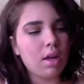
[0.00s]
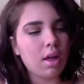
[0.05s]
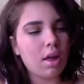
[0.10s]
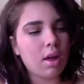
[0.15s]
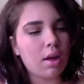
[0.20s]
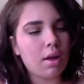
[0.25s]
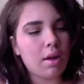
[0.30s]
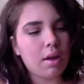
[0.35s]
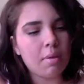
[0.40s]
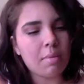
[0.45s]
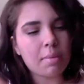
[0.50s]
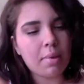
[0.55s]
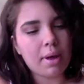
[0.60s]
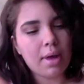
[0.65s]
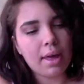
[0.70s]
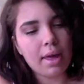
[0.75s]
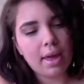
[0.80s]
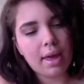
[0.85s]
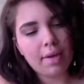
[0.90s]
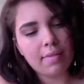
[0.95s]
I
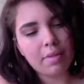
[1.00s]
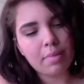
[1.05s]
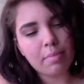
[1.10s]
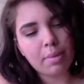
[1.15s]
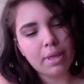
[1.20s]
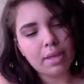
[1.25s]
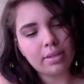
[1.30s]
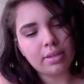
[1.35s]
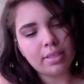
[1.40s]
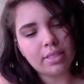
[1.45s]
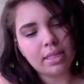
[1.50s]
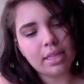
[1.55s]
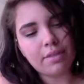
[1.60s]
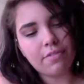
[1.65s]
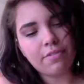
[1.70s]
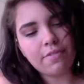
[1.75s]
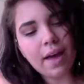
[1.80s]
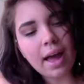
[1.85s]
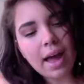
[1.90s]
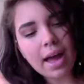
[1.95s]
have the BLC
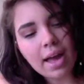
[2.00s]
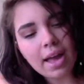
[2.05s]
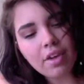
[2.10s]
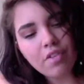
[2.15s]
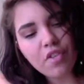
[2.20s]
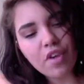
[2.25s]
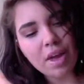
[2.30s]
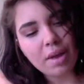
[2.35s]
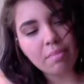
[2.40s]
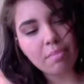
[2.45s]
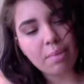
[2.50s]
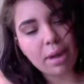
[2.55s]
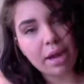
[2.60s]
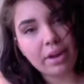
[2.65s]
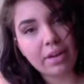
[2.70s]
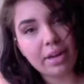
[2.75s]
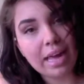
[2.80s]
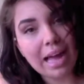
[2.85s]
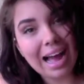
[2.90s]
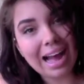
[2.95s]
5 and
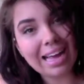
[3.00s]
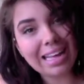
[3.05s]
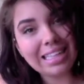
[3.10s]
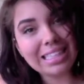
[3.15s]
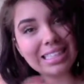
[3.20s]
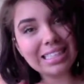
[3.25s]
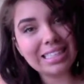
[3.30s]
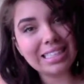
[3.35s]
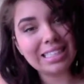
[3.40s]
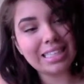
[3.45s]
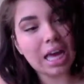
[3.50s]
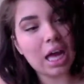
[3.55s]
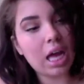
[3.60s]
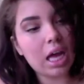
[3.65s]
berry ice.